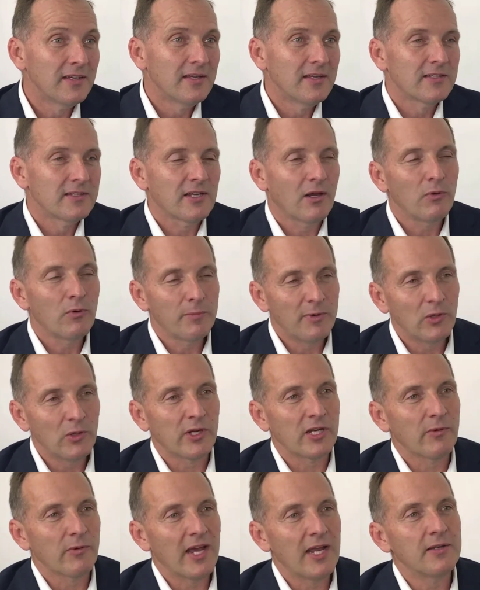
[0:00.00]
So we'll be
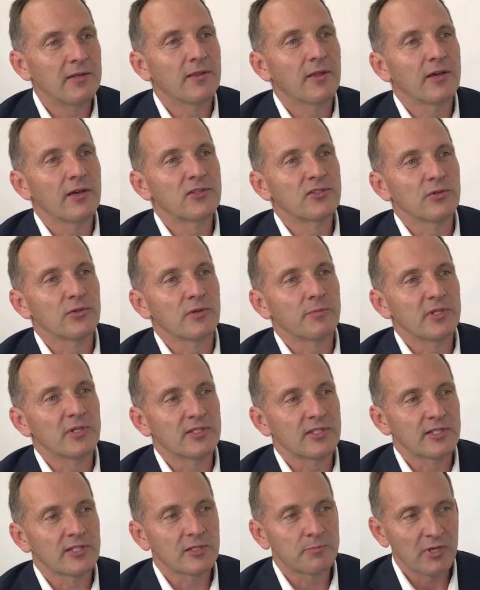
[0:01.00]
looking to add to those sort of
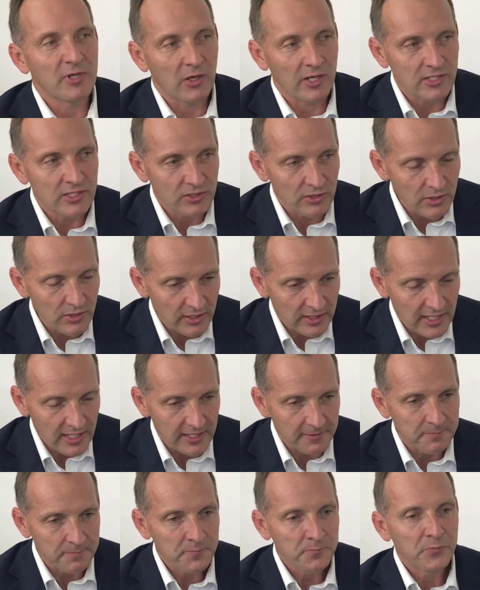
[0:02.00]
businesses. But I do
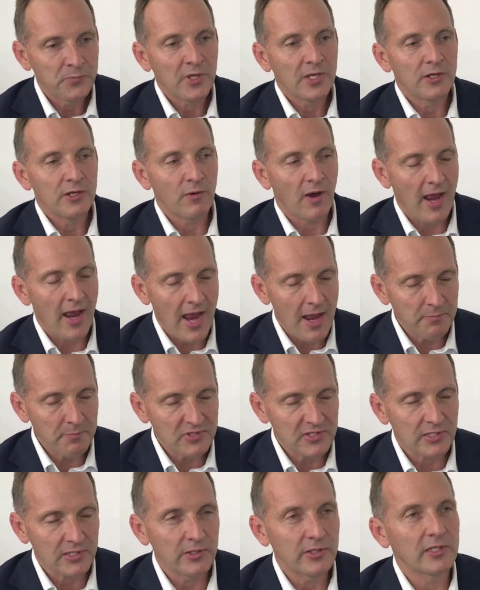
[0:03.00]
think you are
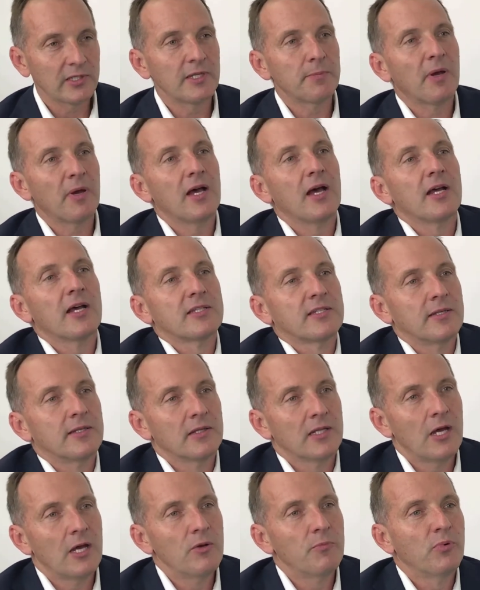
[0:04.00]
absolutely past the
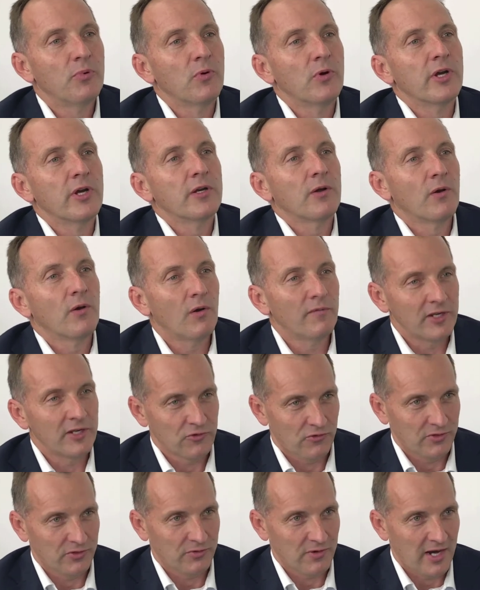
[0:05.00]
low point of
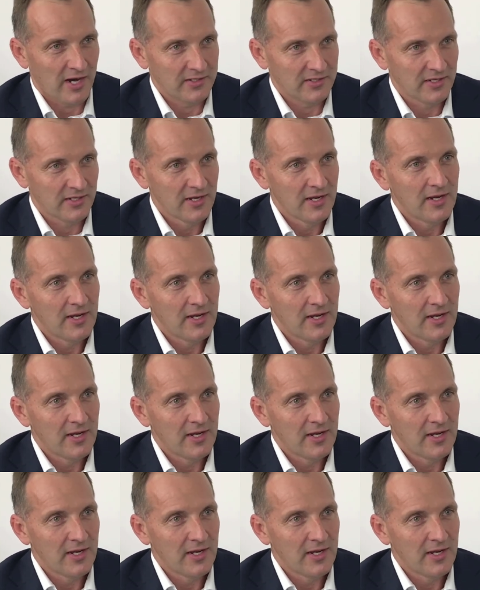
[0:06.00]
interest rates.